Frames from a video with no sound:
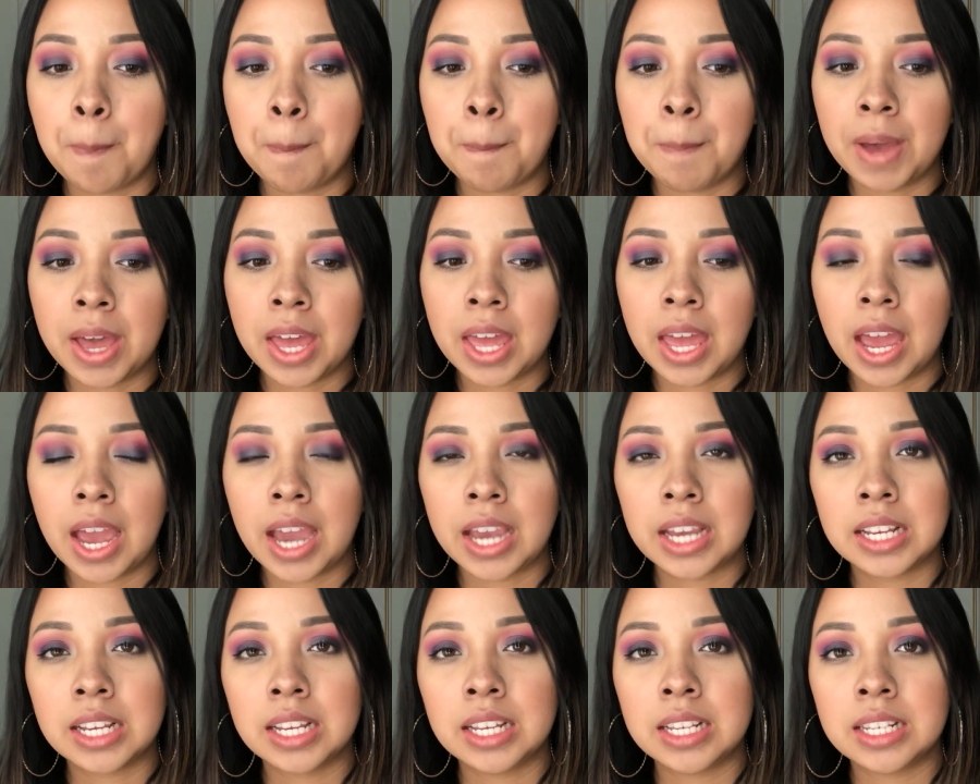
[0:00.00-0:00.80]
But
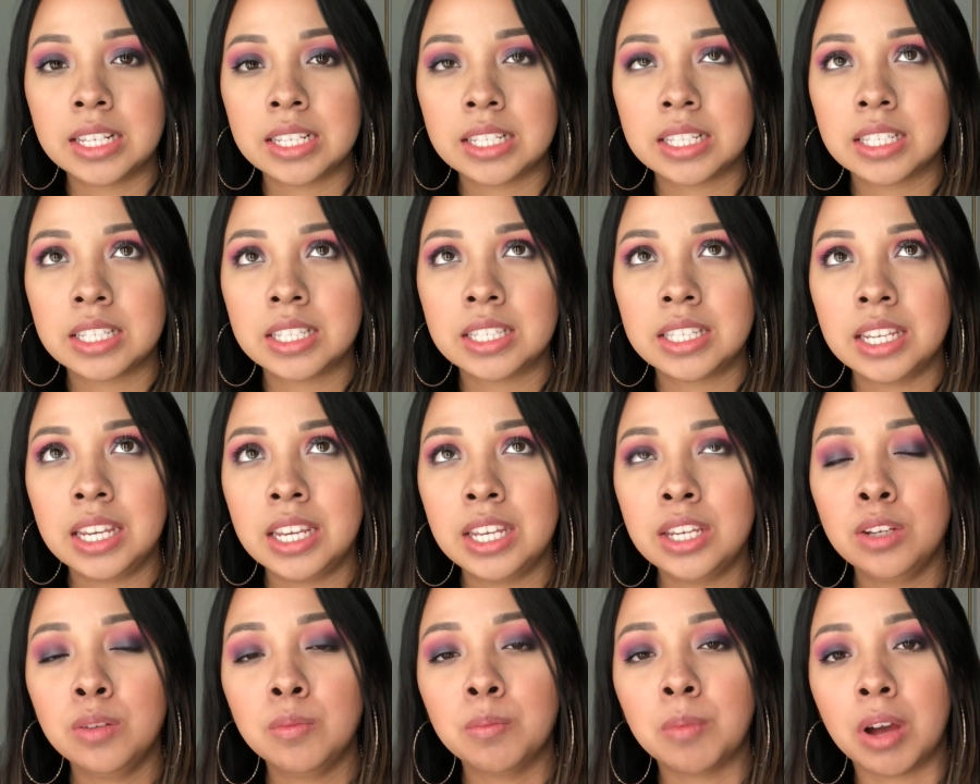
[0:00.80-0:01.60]
I see
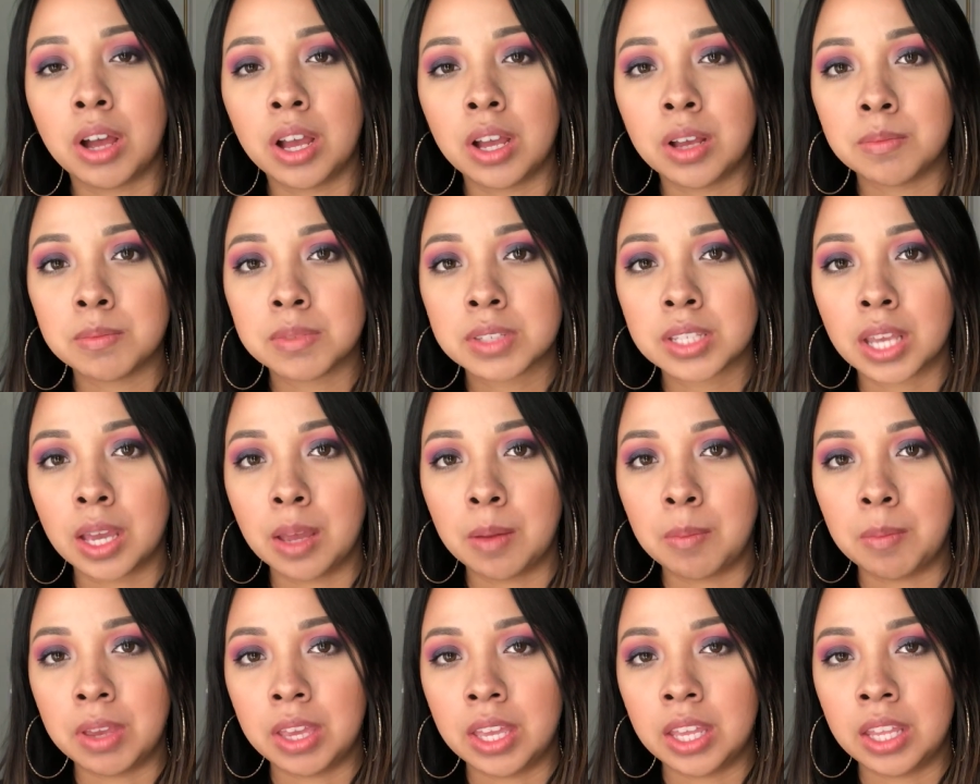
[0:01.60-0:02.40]
new moms
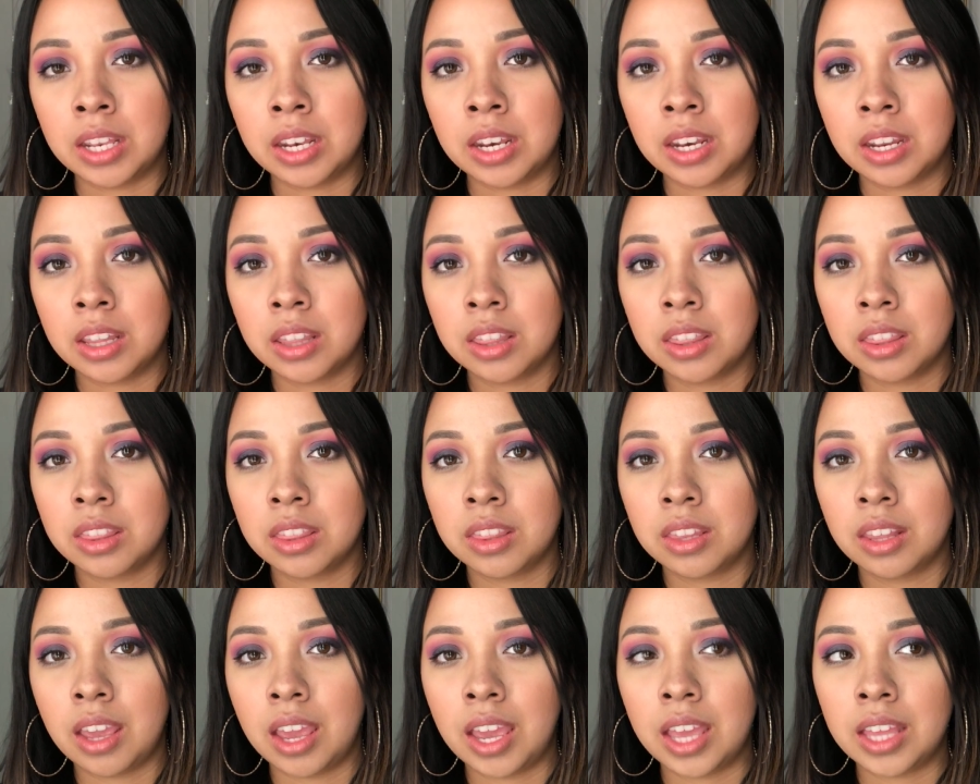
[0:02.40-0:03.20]
come in
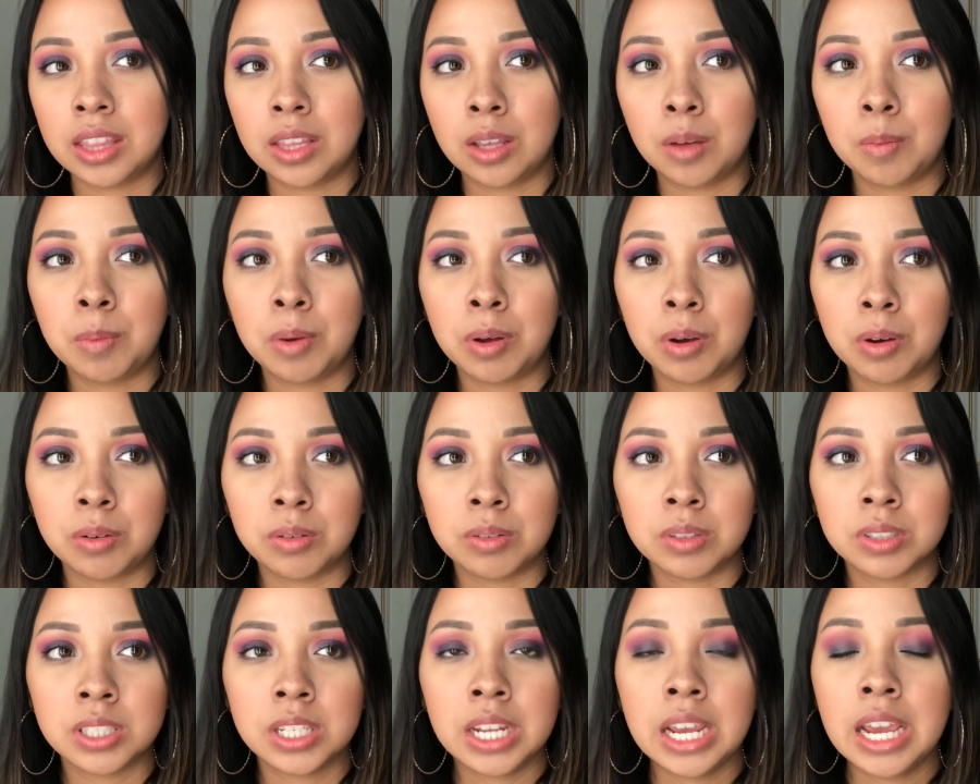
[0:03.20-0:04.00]
and they'll
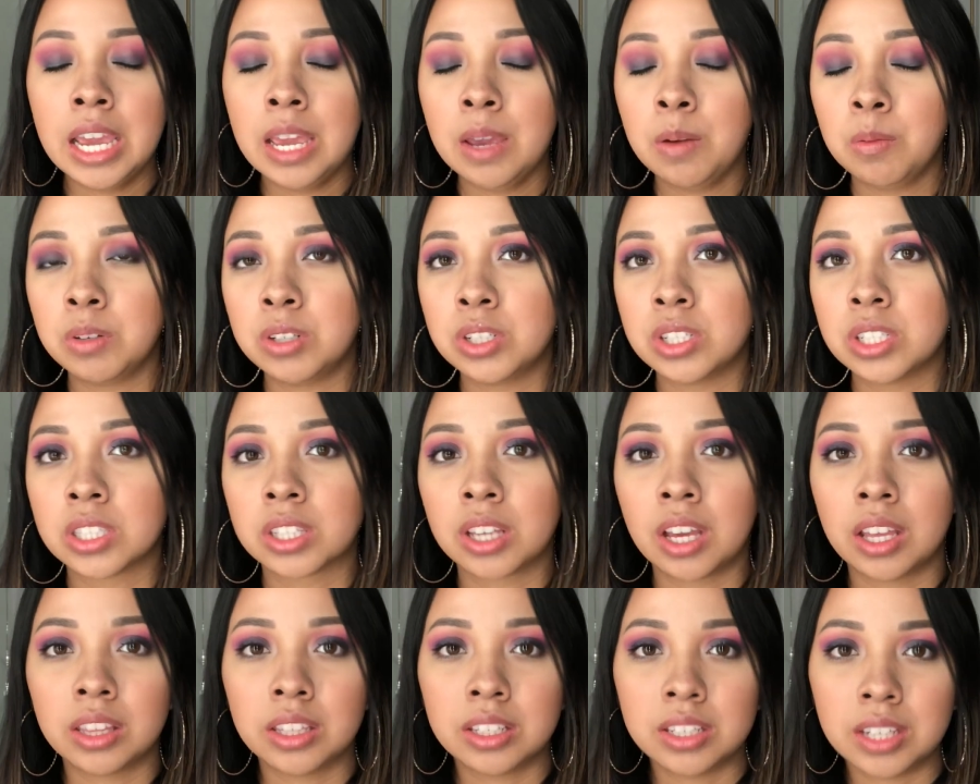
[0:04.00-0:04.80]
post, hey, we just
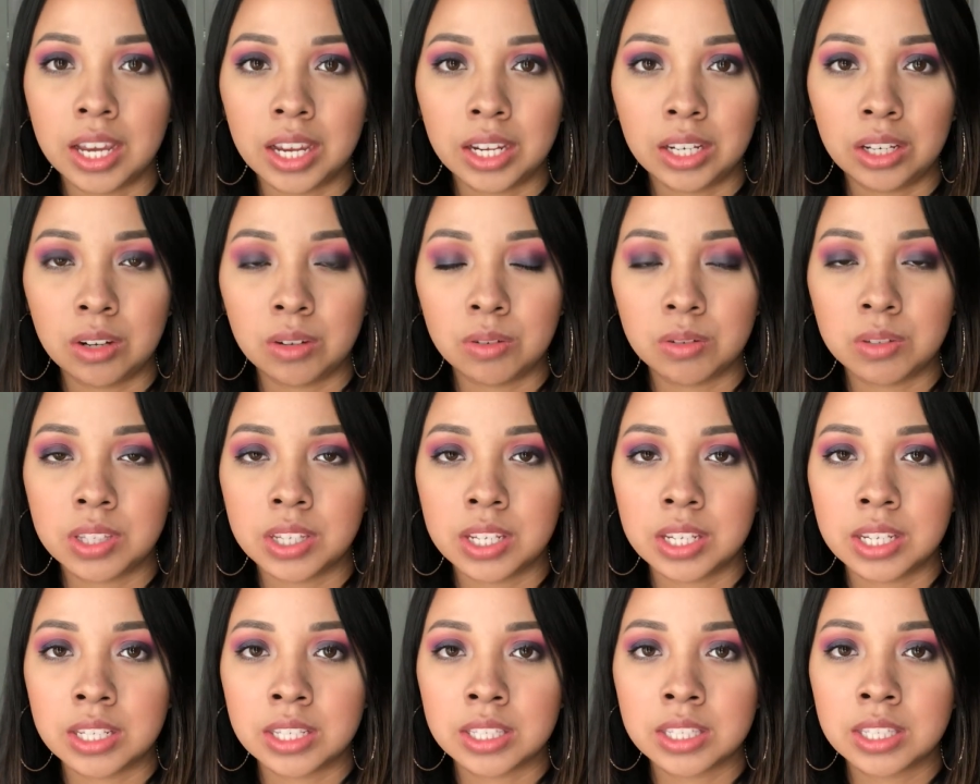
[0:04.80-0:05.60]
got the
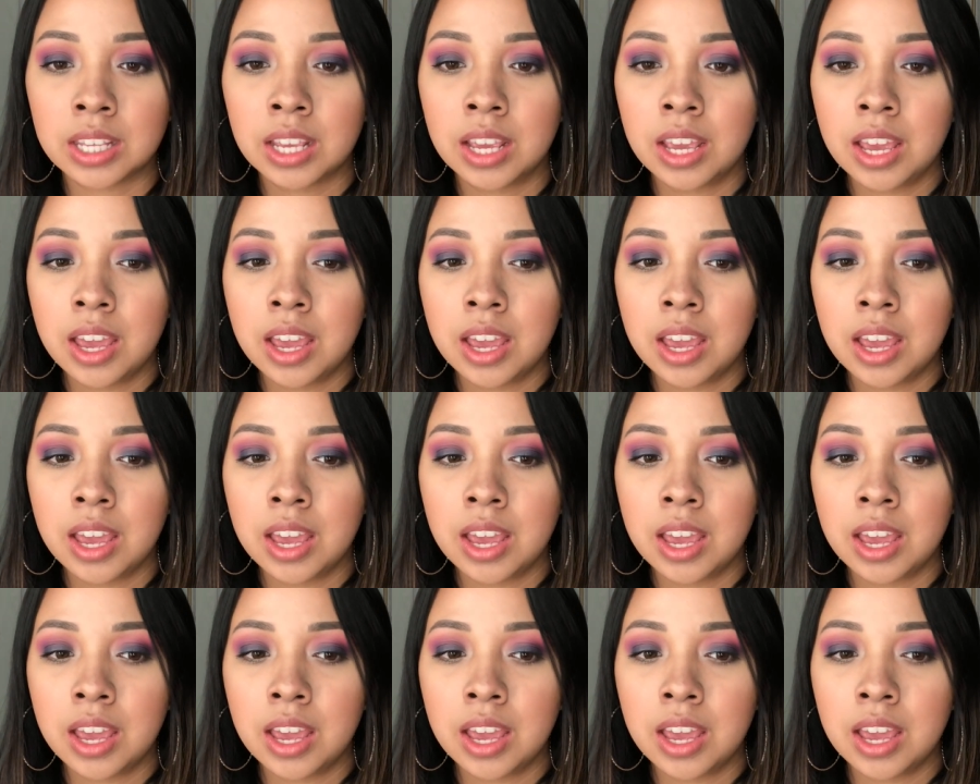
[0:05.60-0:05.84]
diagnosis.